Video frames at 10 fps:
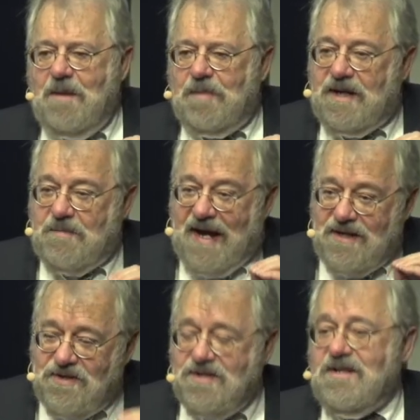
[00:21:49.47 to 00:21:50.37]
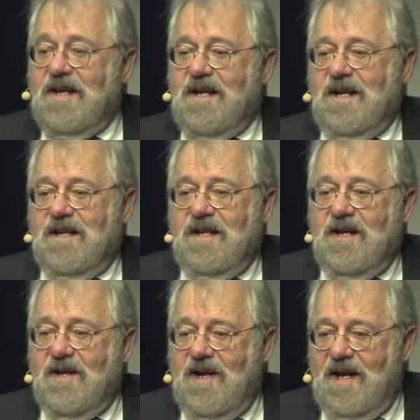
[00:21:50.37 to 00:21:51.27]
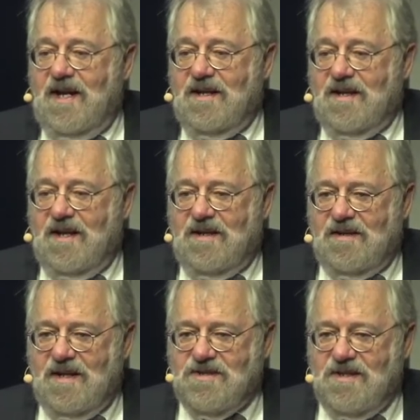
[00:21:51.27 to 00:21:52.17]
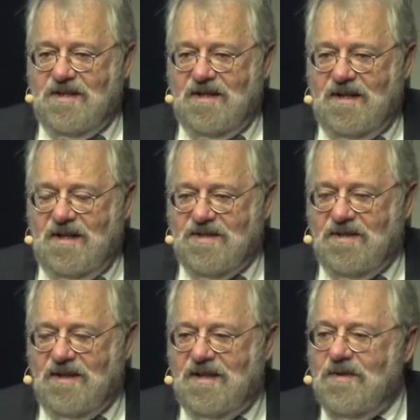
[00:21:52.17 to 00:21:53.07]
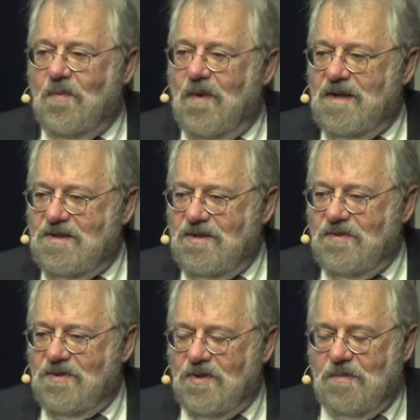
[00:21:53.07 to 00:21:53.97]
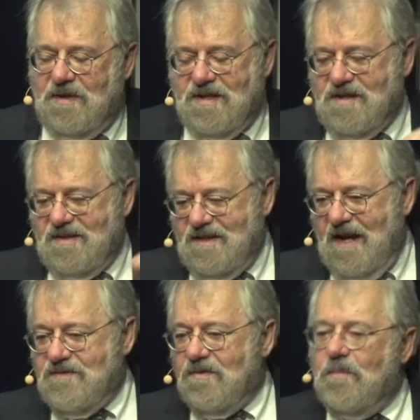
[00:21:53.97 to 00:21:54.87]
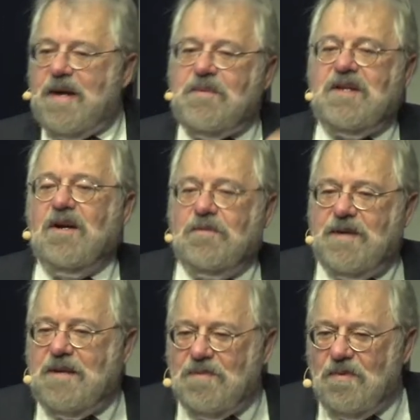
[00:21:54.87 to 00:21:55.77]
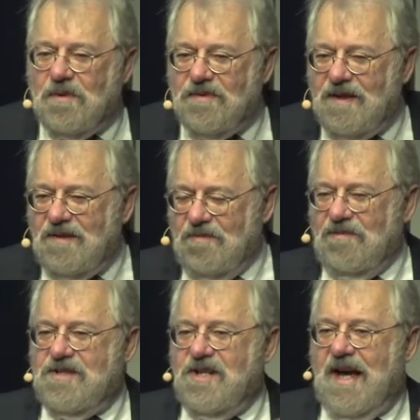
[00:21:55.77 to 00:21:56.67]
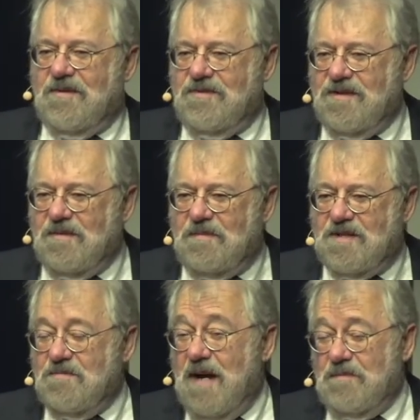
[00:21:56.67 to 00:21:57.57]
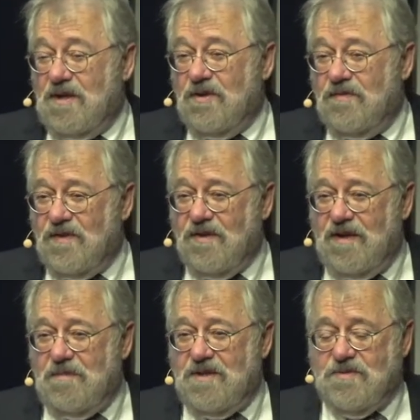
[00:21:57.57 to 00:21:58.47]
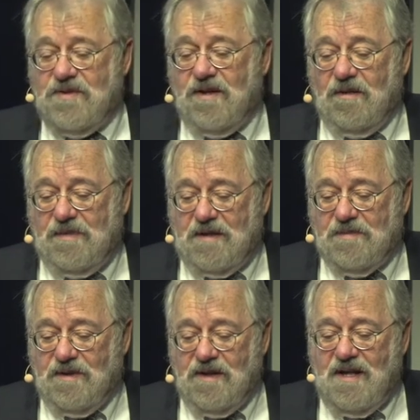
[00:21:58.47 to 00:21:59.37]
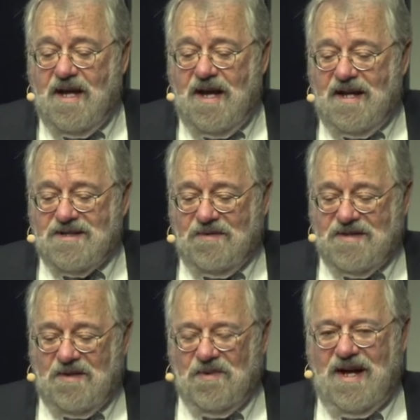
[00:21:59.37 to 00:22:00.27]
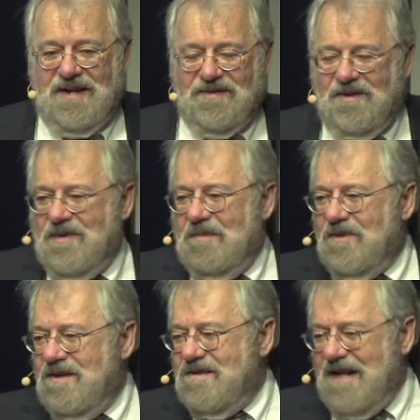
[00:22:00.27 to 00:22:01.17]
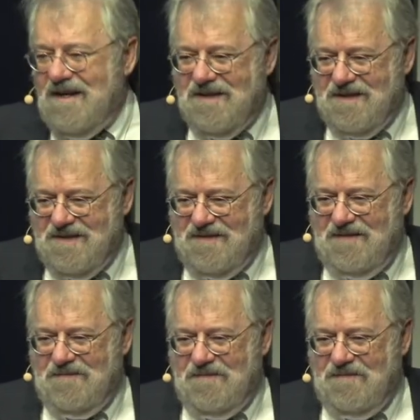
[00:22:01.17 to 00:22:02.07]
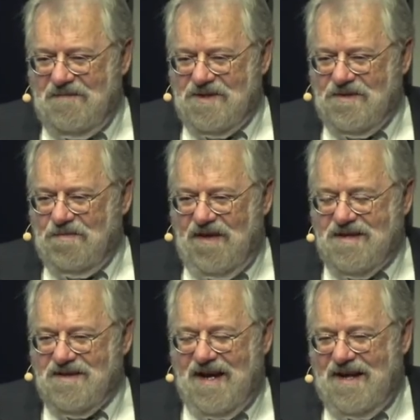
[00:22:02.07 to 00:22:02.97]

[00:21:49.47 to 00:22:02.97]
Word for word: But he manages to get in, and uh, Nixon initially didn't want to do it, but his staff said, well, maybe young people will think you're reaching out to them. This might be good for your image with young people. And so he said, well, I don't know what I'm going to say to this Mister Presley.